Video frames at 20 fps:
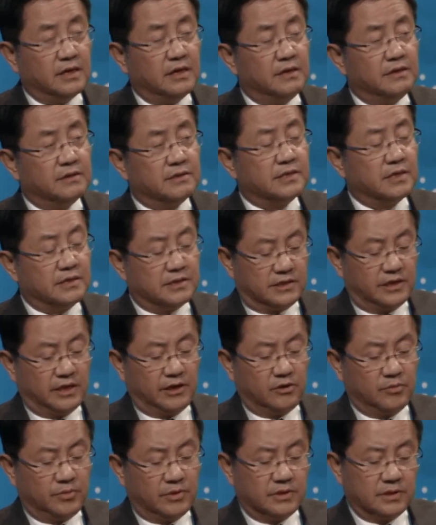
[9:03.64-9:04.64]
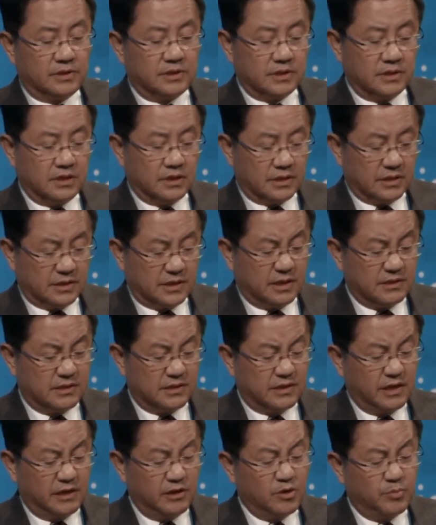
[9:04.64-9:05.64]
and
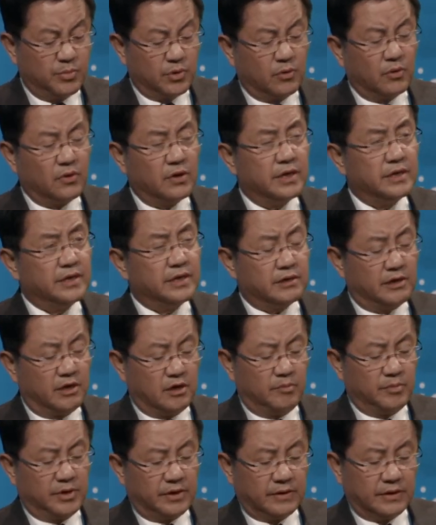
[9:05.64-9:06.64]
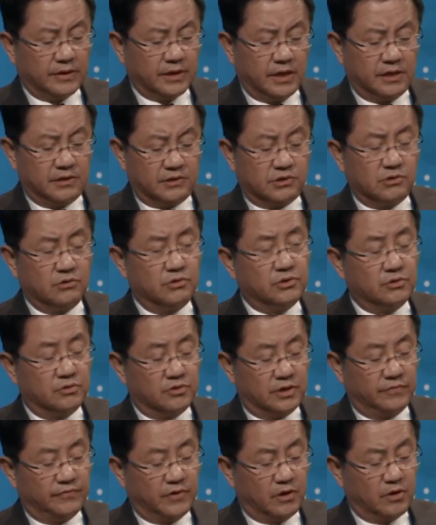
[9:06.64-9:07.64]
sustainable economic and social
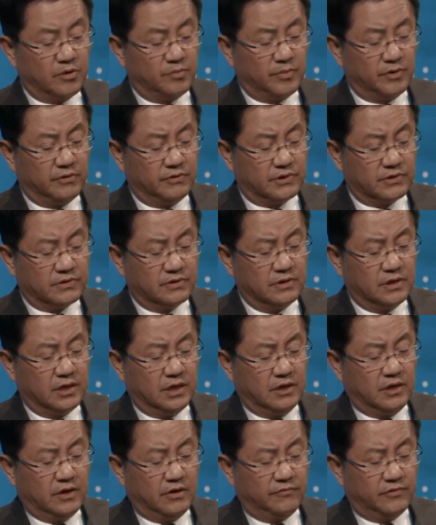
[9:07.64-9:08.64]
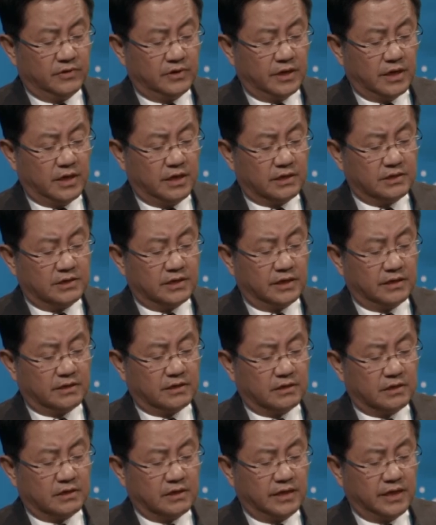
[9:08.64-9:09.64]
development for the
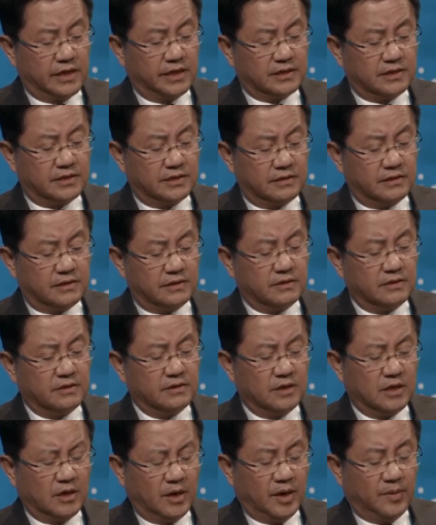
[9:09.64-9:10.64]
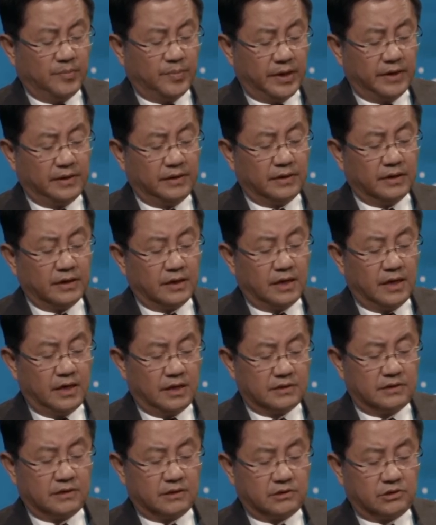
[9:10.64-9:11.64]
Arctic connected by the
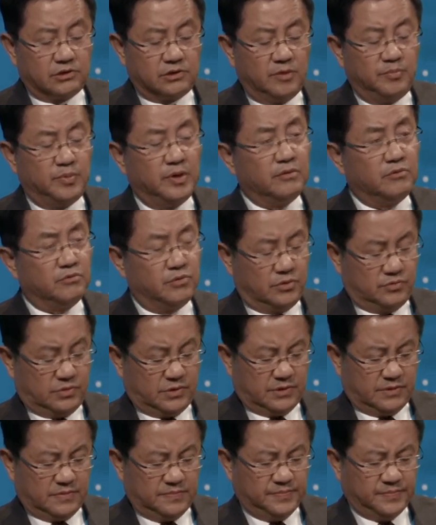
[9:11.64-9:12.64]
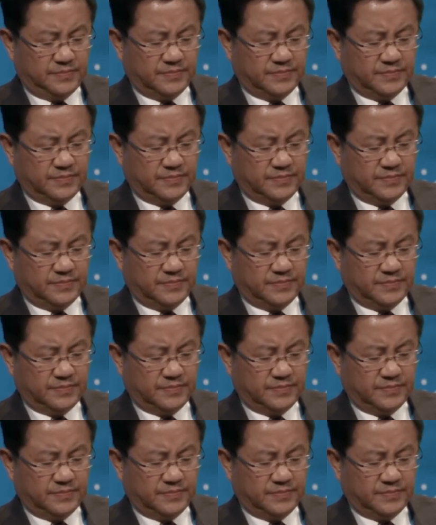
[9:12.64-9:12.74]
Arctic shipping routes.